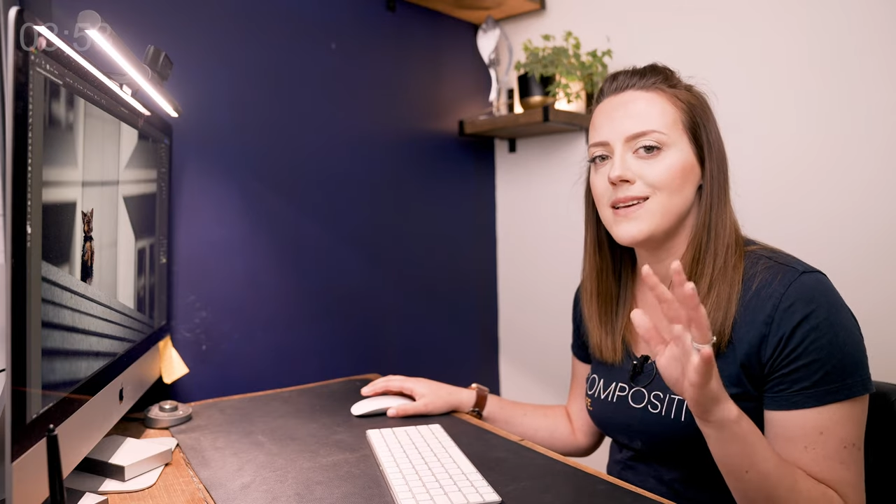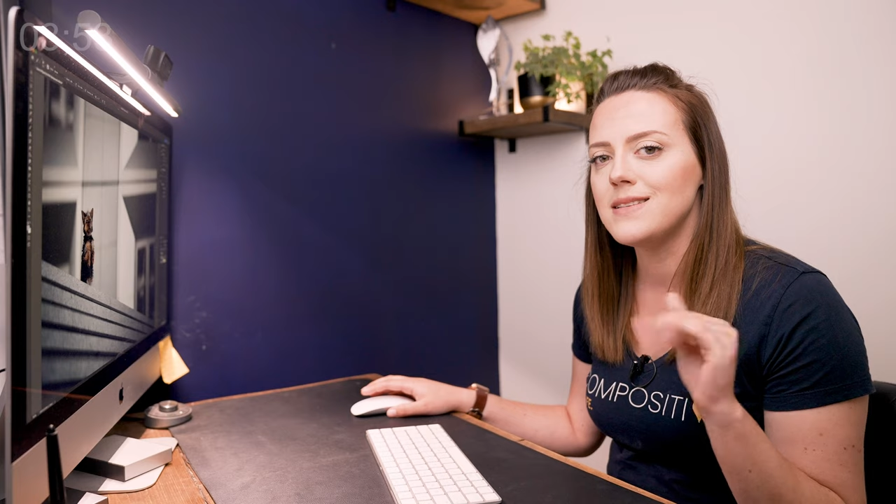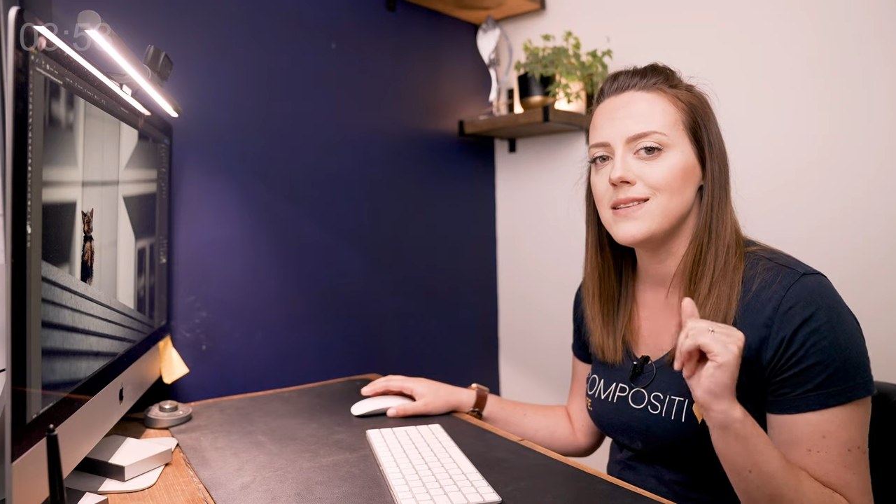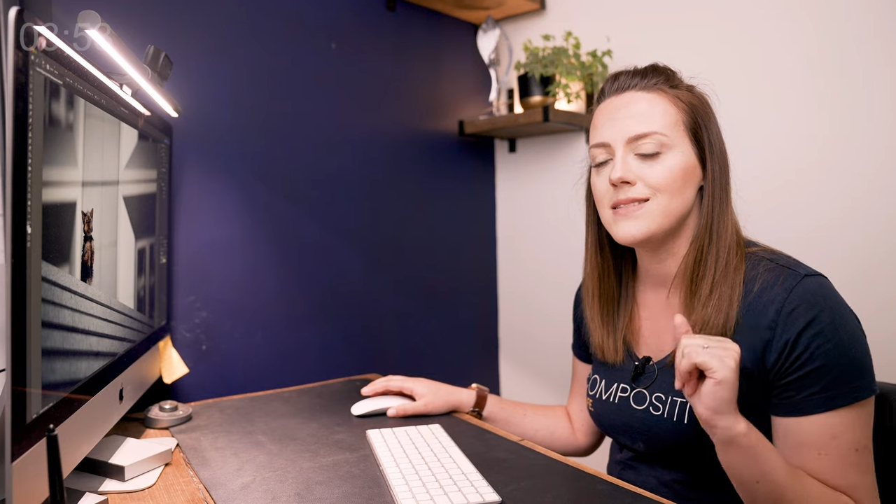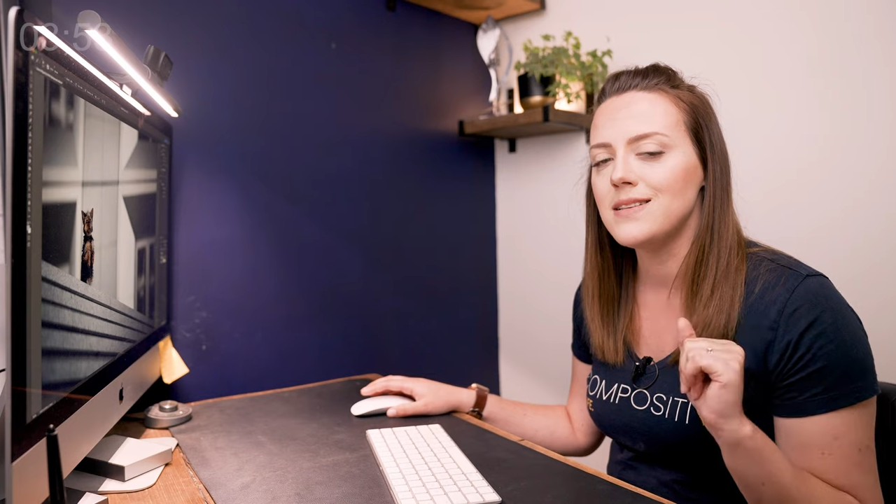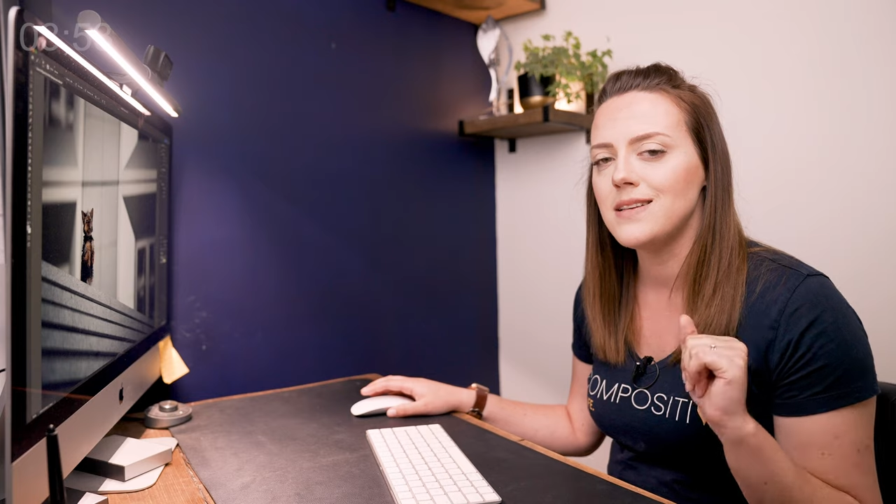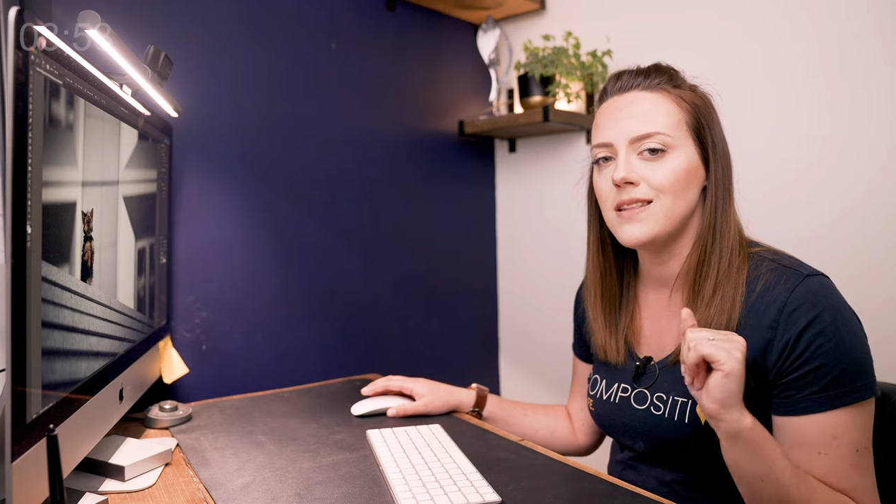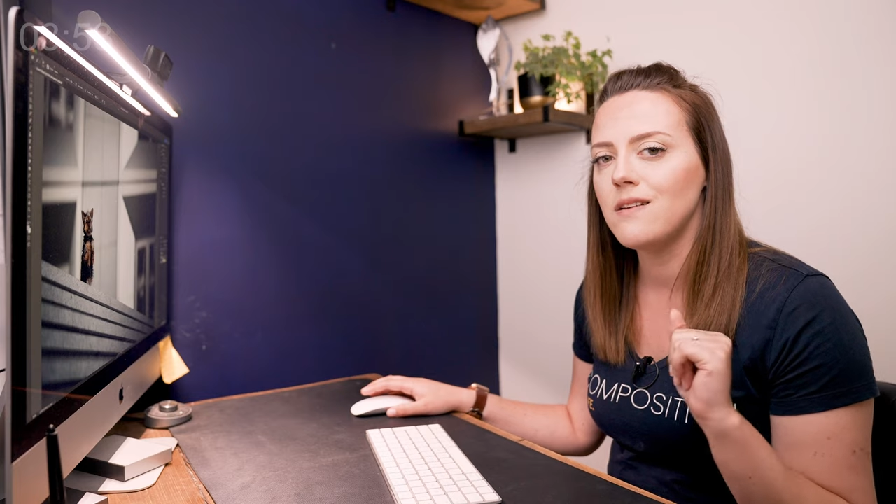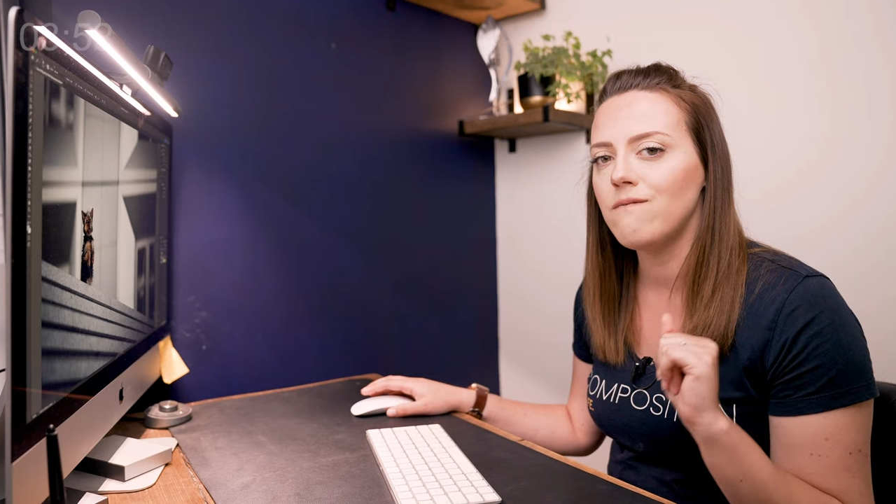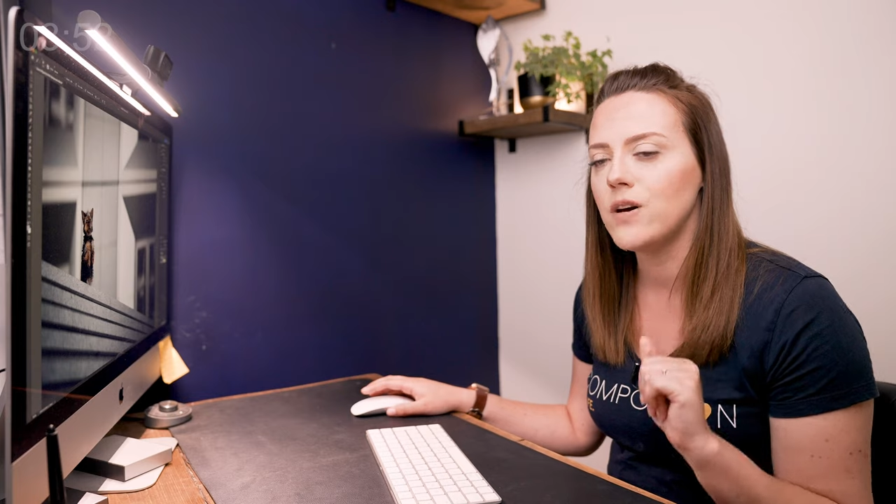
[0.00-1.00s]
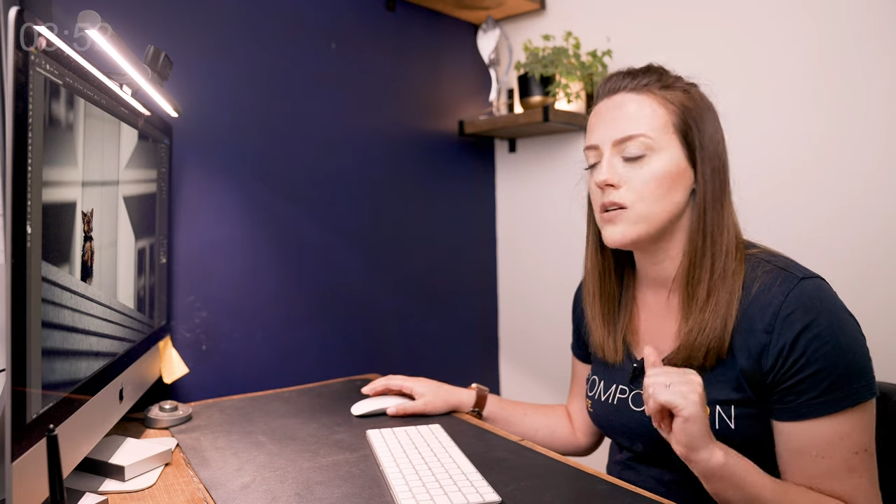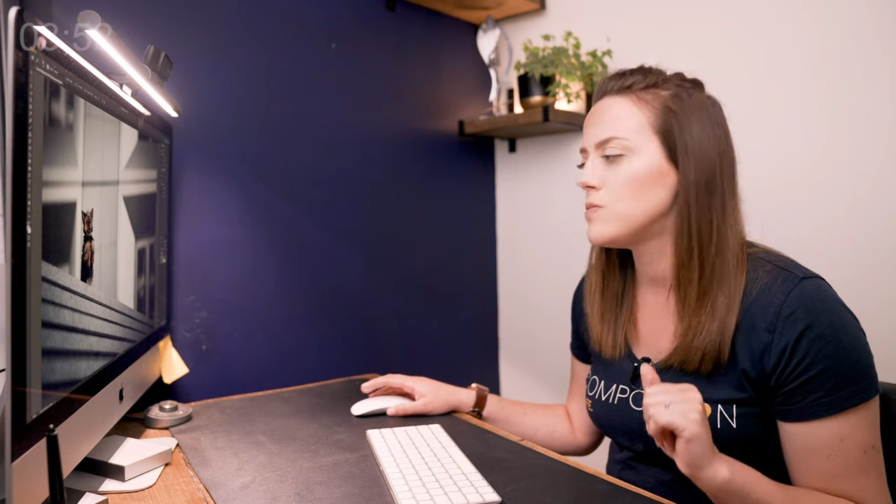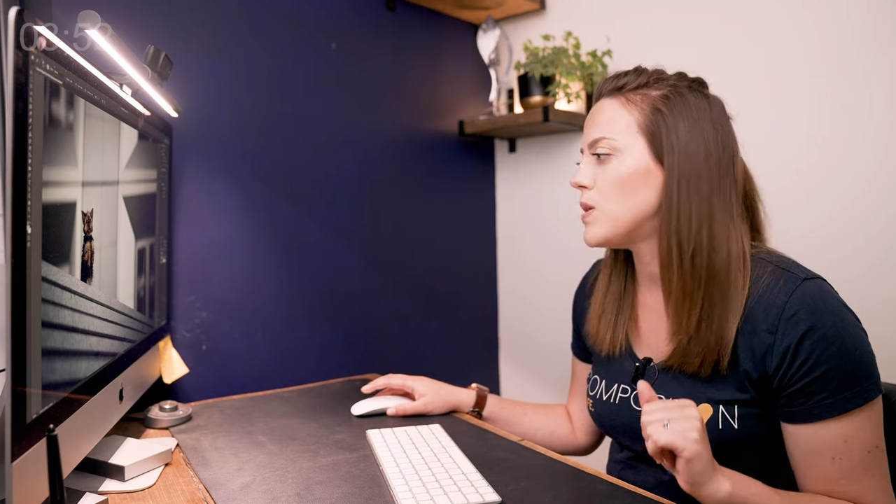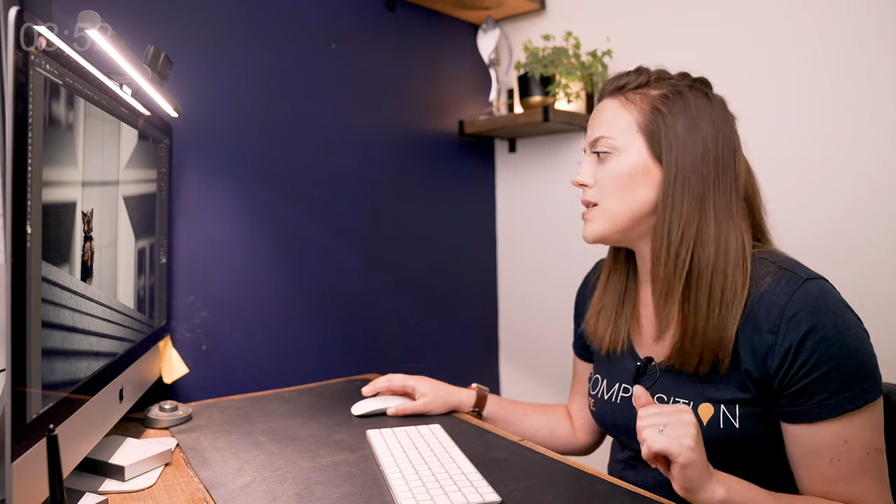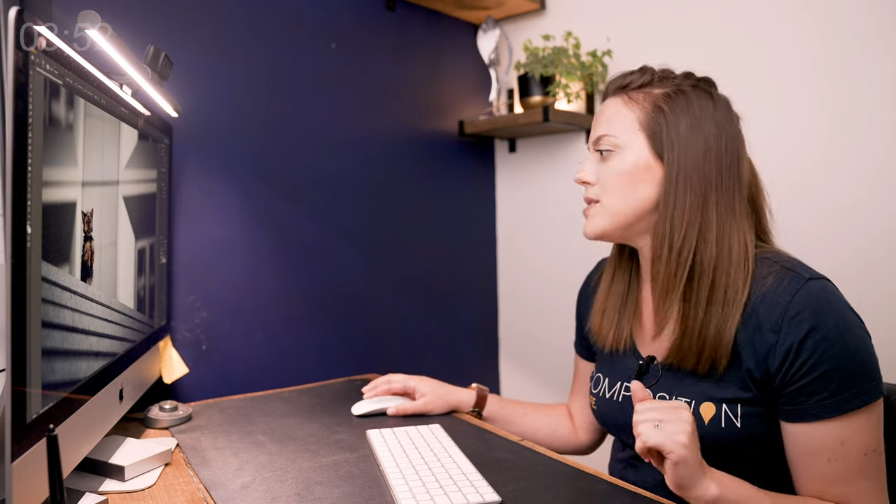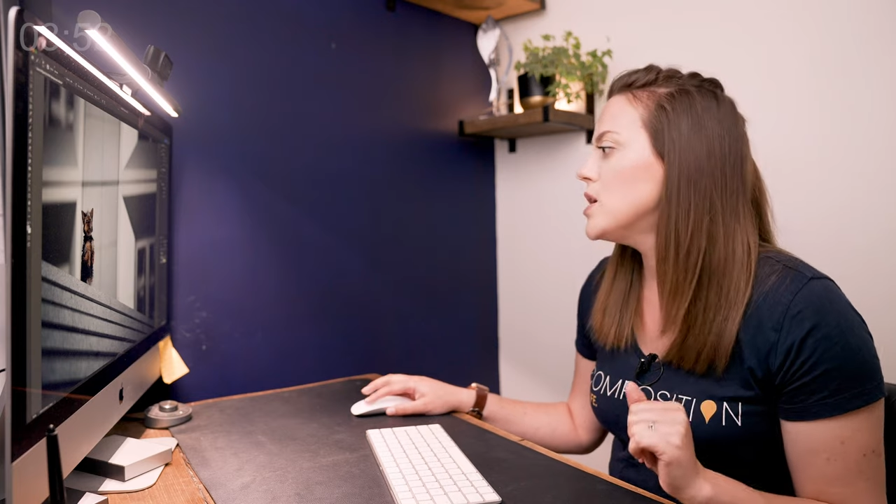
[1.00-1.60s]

existed in the first place.